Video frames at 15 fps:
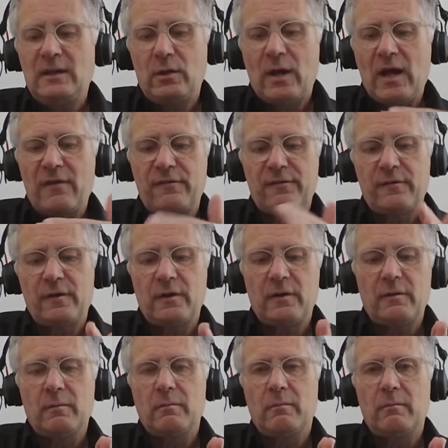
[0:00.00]
have
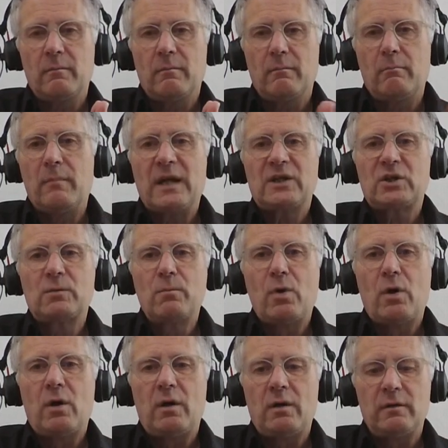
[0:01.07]
much
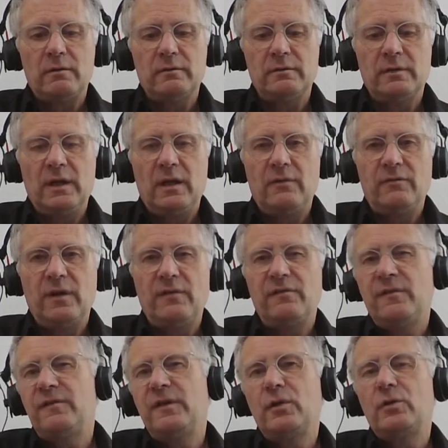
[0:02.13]
more.
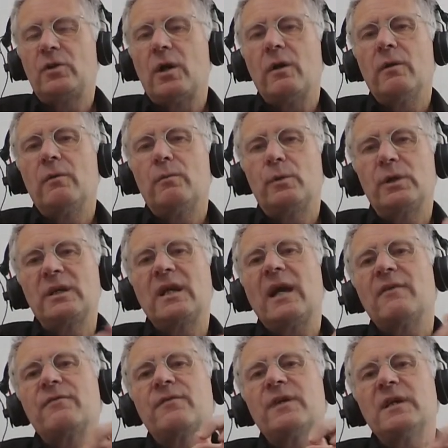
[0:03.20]
If you wouldn't
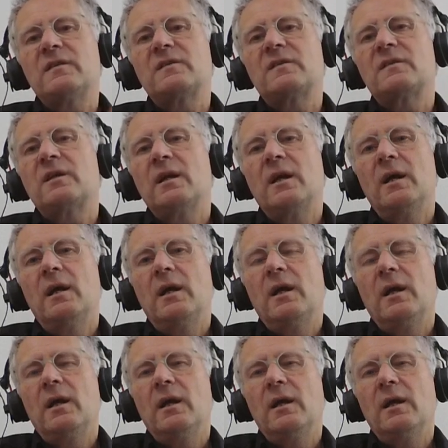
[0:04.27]
have this,
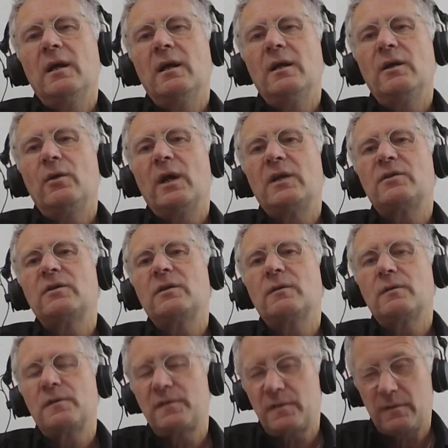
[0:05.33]
you had to
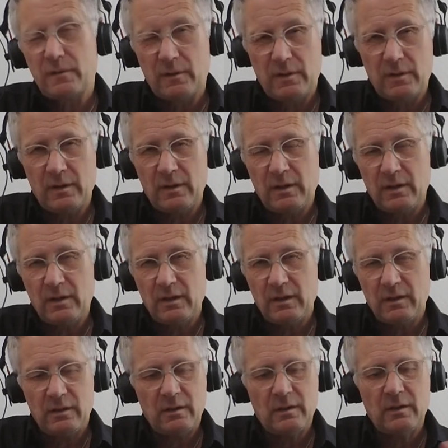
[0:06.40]
use
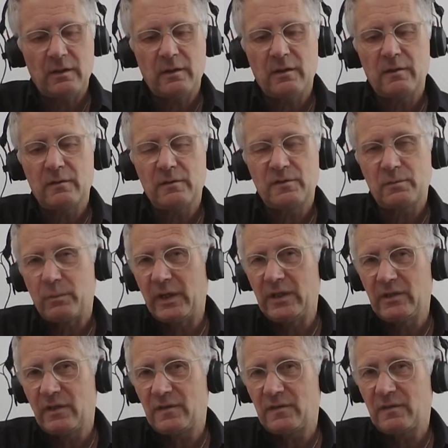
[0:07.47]

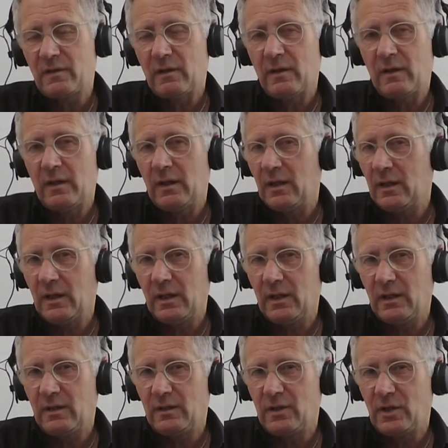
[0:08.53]
splitters in
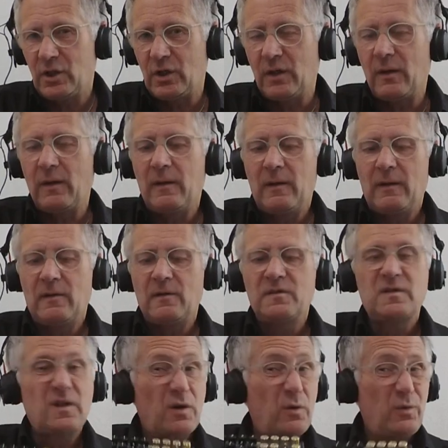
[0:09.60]
addition.
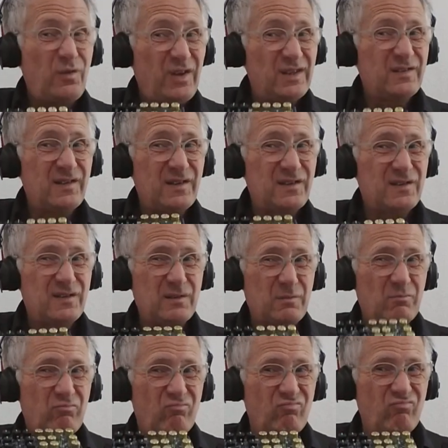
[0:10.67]
So this is
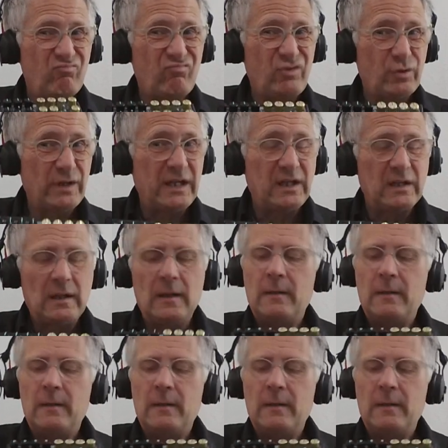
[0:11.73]
great.